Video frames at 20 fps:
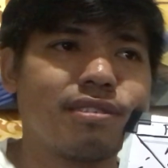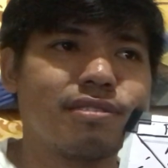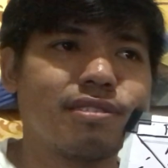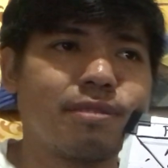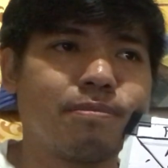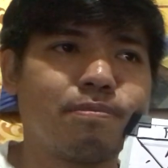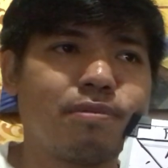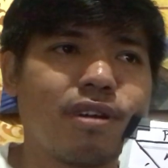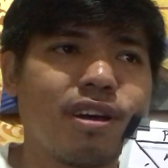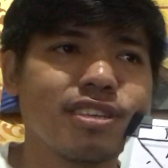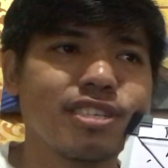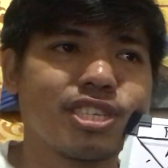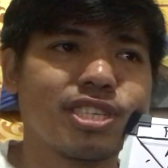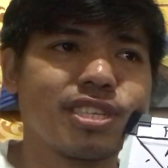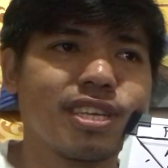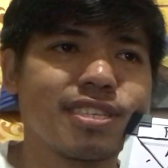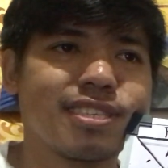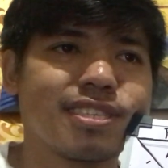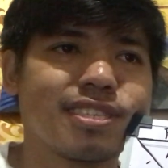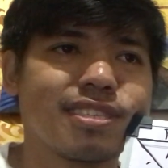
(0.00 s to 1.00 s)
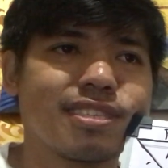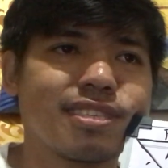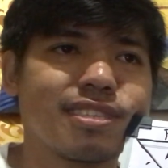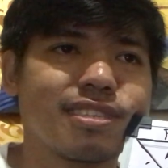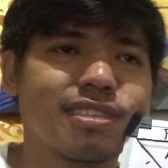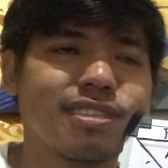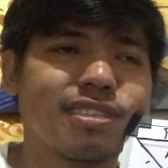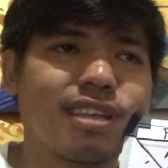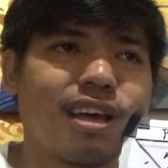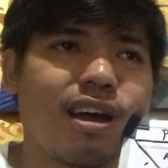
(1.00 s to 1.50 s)
the brush, this
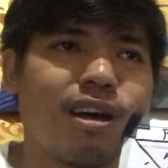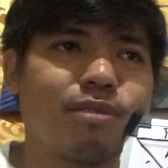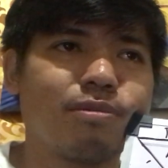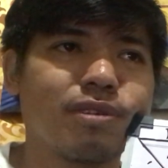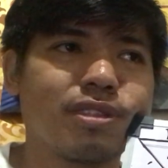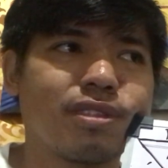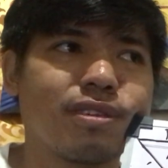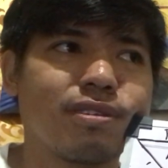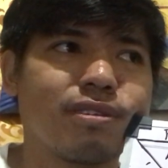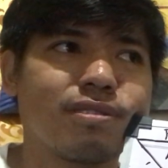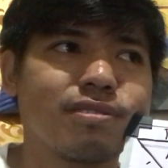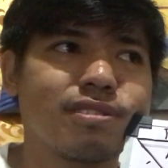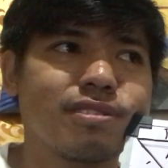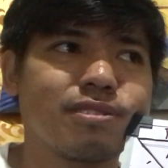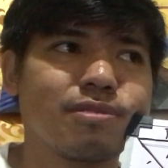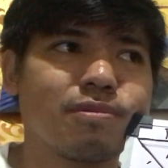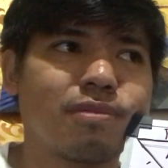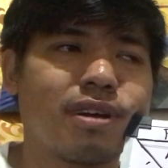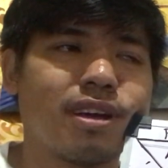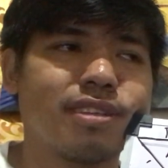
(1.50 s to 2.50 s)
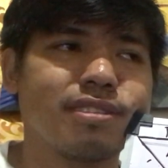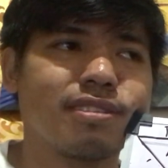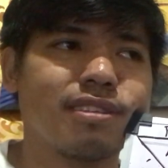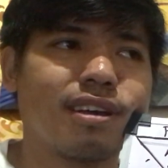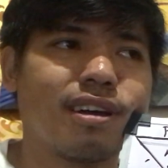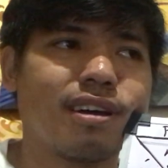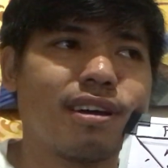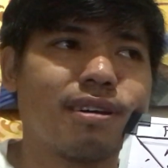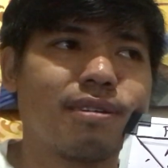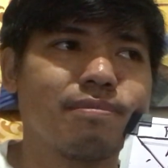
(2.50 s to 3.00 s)
what they call this one,
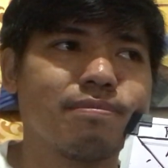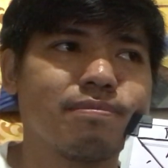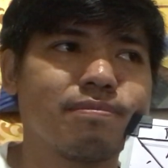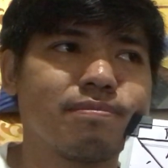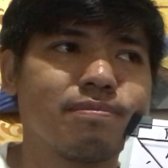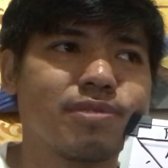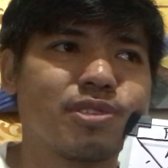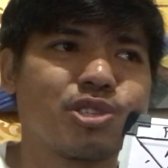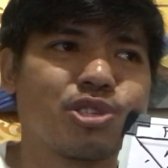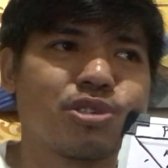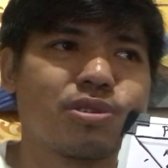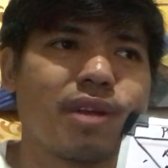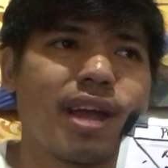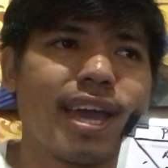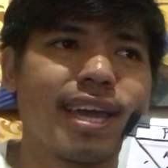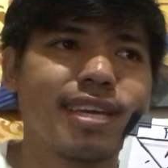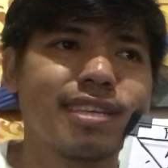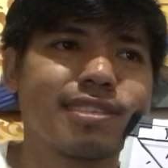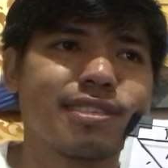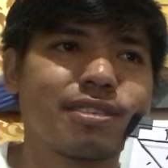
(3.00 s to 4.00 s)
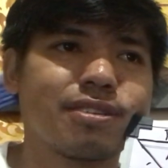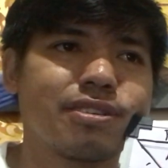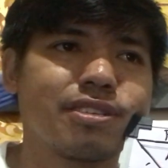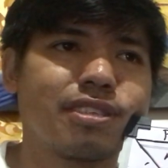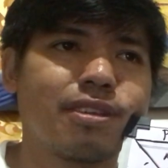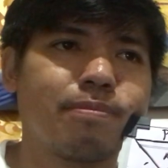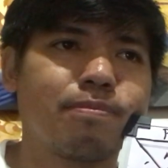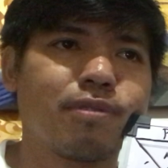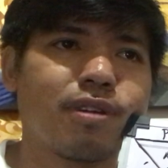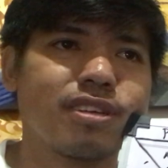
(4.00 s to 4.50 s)
strikes, or
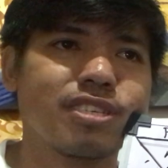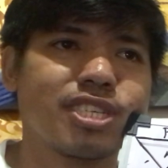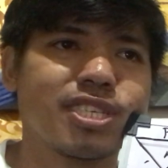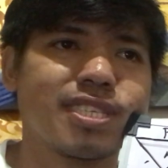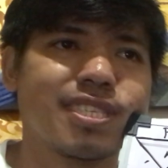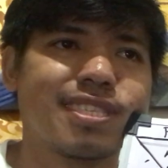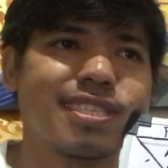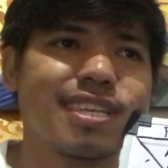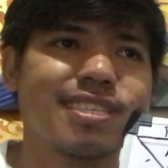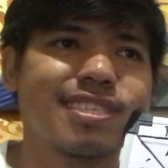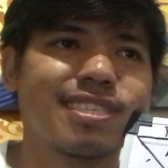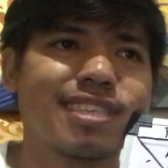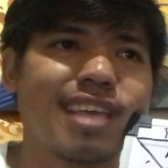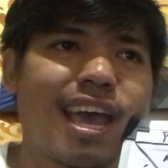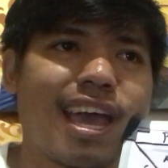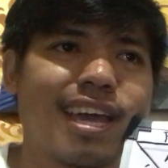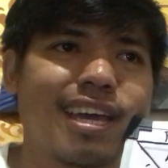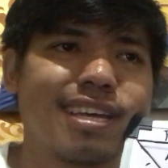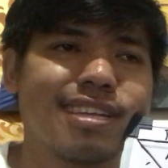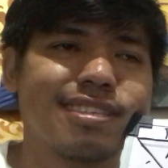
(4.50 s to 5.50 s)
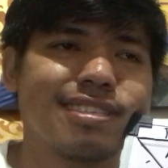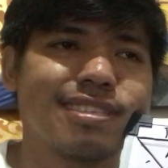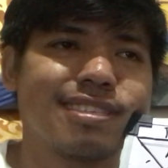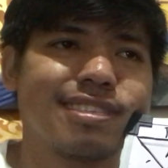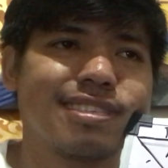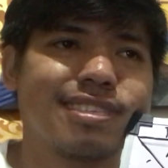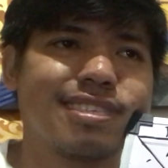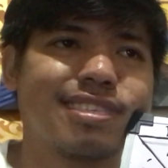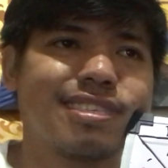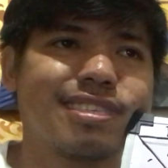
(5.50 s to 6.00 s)
the brushes
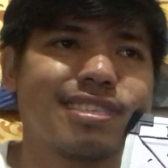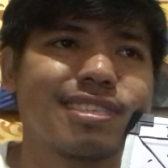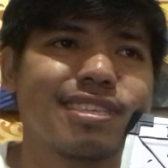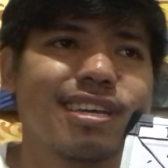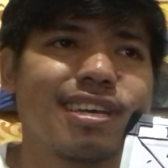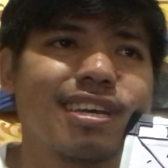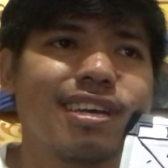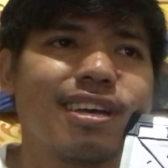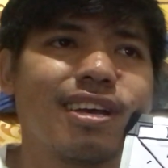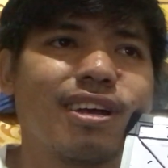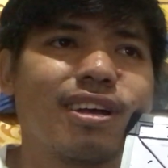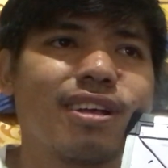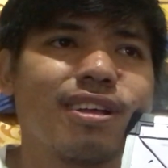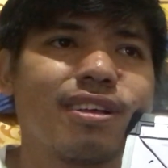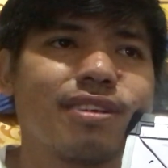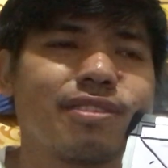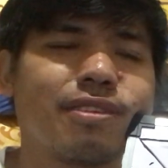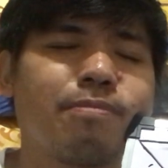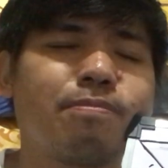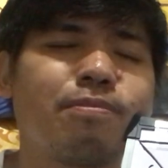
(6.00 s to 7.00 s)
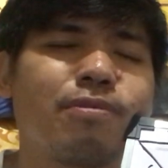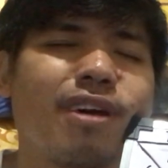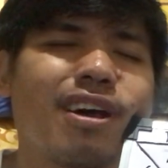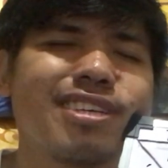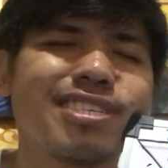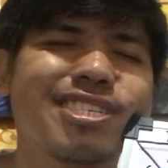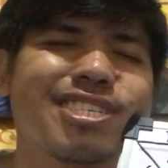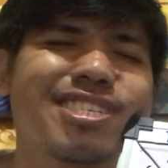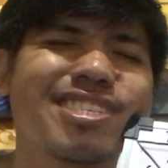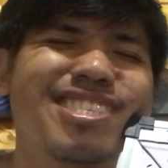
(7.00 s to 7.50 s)
decides, the
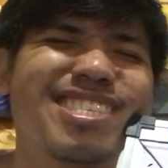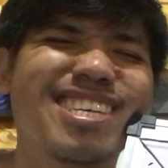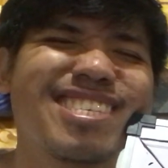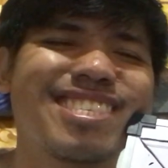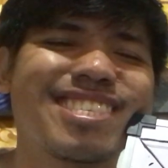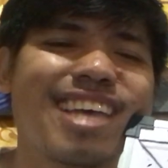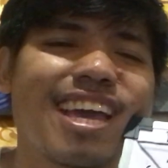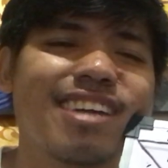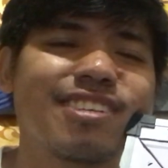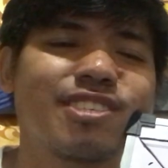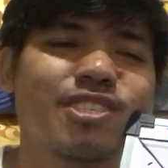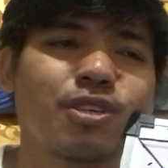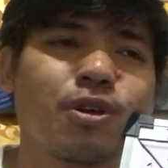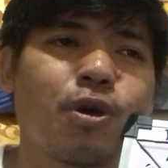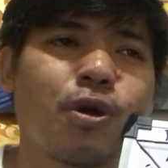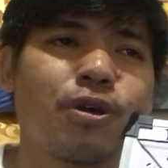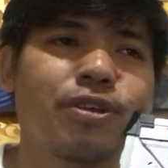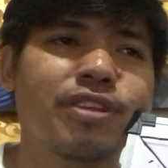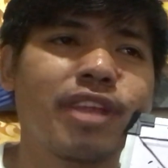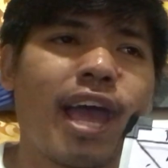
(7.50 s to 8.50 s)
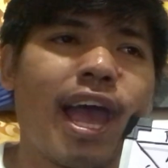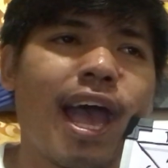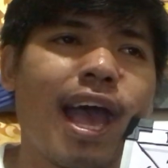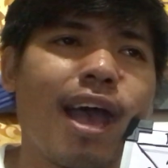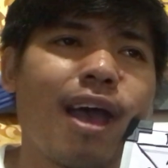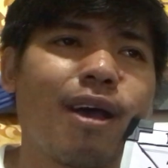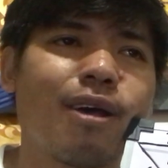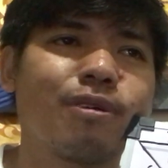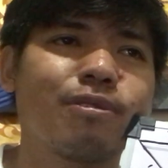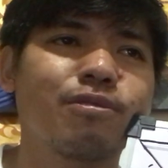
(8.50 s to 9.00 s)
brush decides on
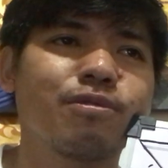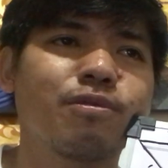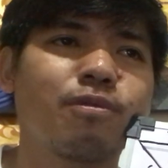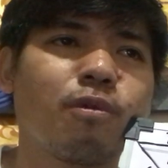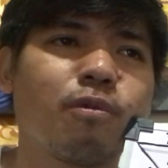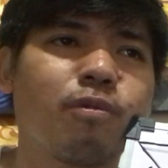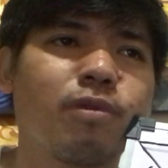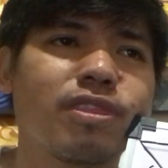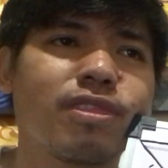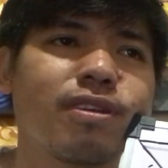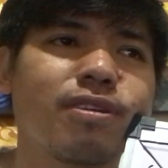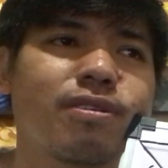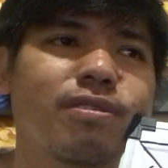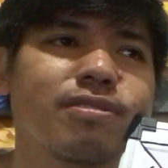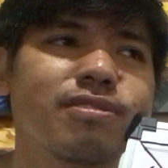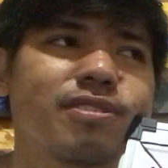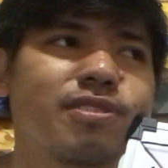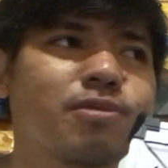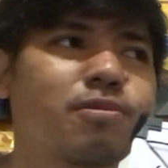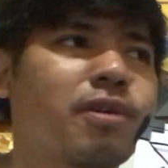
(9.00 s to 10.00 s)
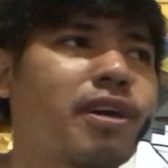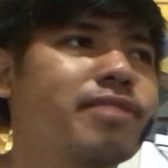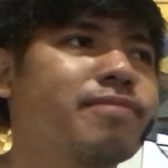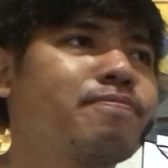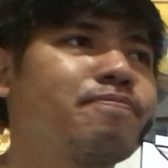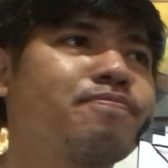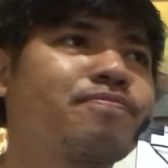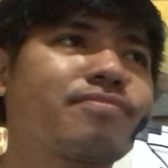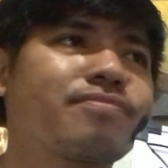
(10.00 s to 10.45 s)
how, what they call this one,